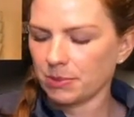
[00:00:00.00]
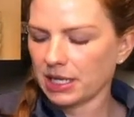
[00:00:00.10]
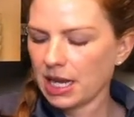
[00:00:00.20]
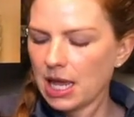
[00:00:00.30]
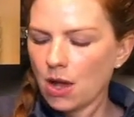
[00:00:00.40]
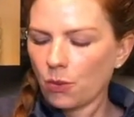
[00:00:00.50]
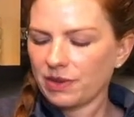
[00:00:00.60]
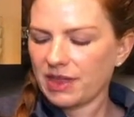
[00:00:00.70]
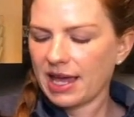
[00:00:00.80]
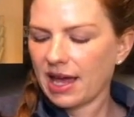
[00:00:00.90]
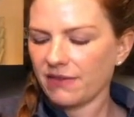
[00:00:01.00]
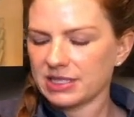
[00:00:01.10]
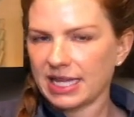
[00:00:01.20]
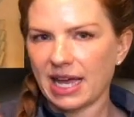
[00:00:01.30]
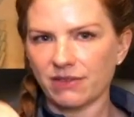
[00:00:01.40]
but what they have is
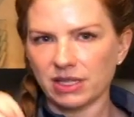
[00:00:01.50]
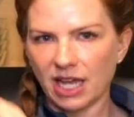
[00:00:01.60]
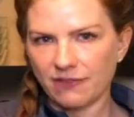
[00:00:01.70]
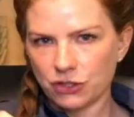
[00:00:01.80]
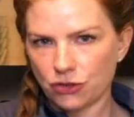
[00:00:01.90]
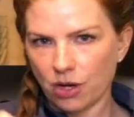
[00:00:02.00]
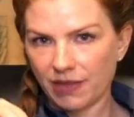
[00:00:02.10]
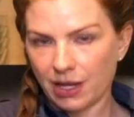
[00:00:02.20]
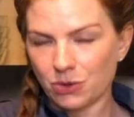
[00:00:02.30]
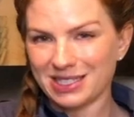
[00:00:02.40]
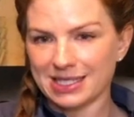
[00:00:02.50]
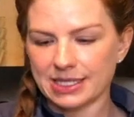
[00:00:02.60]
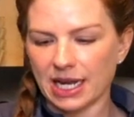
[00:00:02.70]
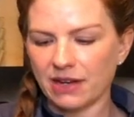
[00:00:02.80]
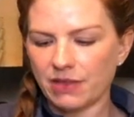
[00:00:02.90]
they have a Life Straw that goes
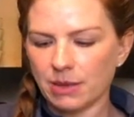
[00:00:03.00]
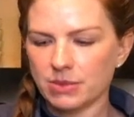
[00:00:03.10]
inside of them.